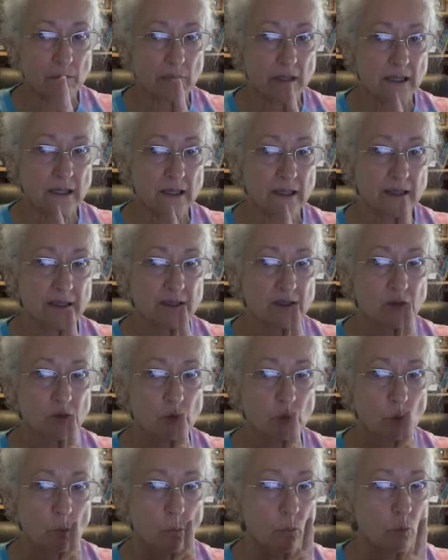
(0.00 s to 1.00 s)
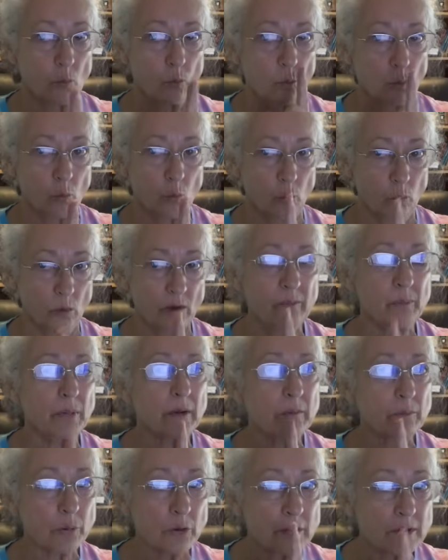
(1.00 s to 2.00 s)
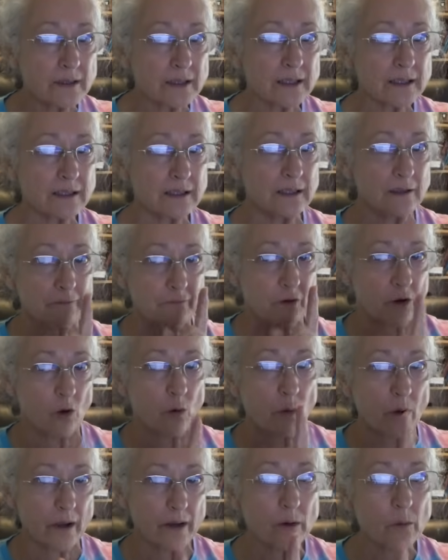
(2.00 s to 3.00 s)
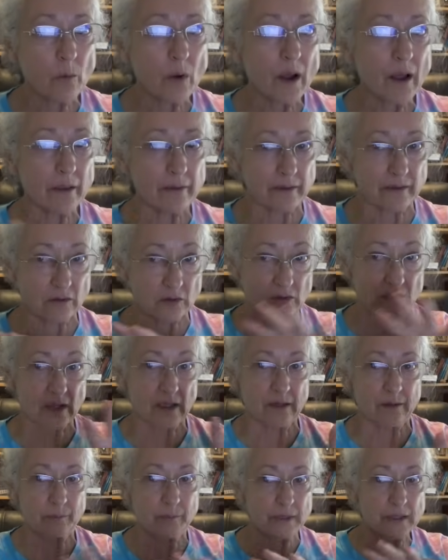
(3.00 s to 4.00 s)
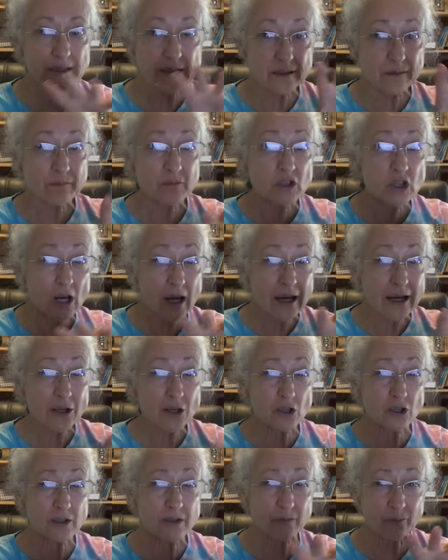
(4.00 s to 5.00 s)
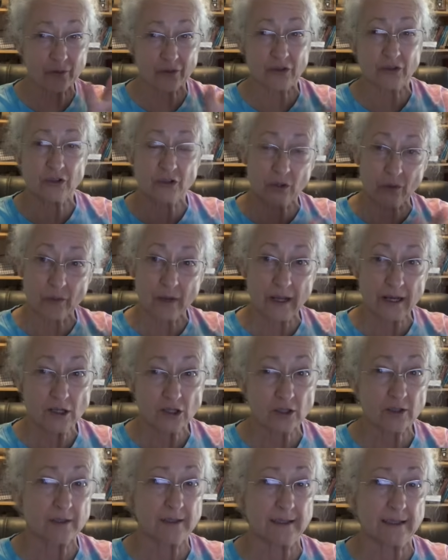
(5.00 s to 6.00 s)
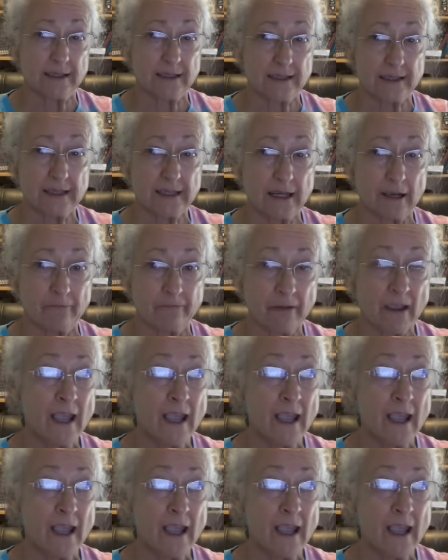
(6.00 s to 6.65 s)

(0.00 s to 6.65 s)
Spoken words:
because we've been predicting for quite a while that there's going to be some changes with the donations and stuff.